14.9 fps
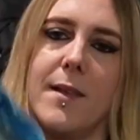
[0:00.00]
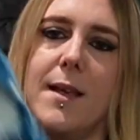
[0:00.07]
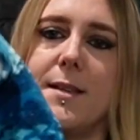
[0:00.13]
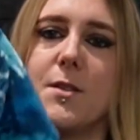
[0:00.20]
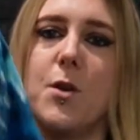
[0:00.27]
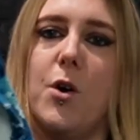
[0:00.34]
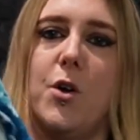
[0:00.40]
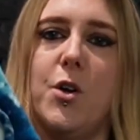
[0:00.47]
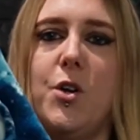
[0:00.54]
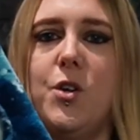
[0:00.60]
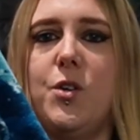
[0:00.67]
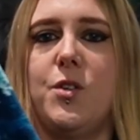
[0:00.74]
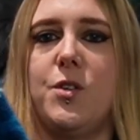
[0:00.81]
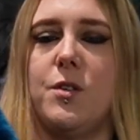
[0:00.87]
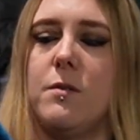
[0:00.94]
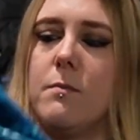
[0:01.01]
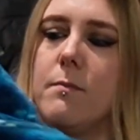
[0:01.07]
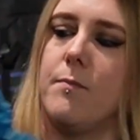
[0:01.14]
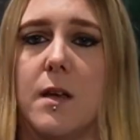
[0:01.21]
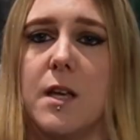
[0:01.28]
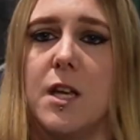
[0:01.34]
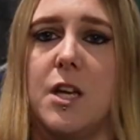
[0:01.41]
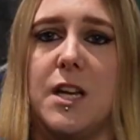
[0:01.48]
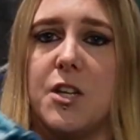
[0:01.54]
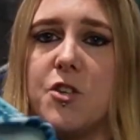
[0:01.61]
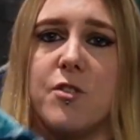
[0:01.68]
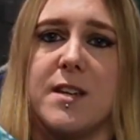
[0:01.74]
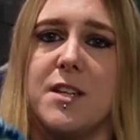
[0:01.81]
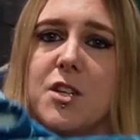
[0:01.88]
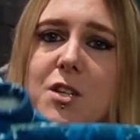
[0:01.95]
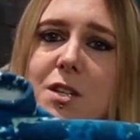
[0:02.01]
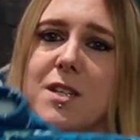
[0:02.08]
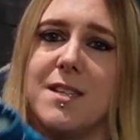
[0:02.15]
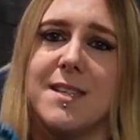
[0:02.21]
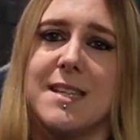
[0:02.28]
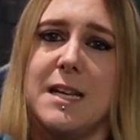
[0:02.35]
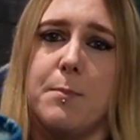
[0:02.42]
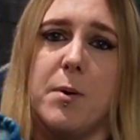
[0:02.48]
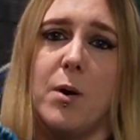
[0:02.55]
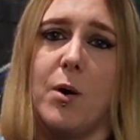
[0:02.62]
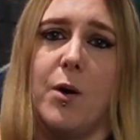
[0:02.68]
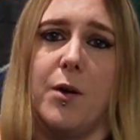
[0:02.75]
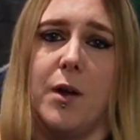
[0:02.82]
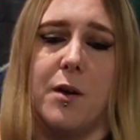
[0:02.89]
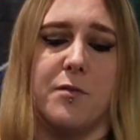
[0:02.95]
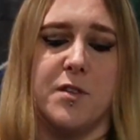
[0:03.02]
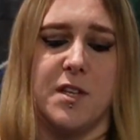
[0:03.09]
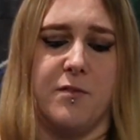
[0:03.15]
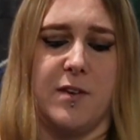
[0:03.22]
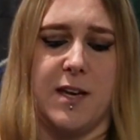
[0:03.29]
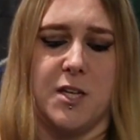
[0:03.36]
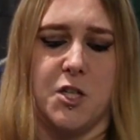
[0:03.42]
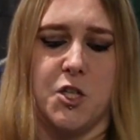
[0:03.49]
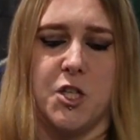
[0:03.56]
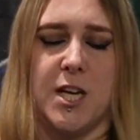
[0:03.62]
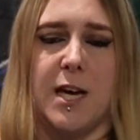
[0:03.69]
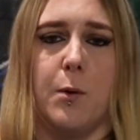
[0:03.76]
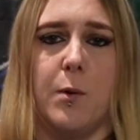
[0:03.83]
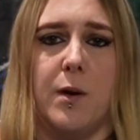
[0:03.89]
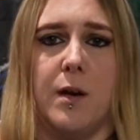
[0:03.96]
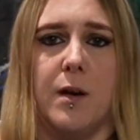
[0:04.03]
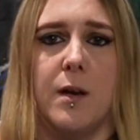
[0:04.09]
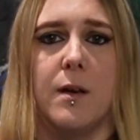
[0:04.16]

it's got a hood. You literally just slip it on after you've had a shower,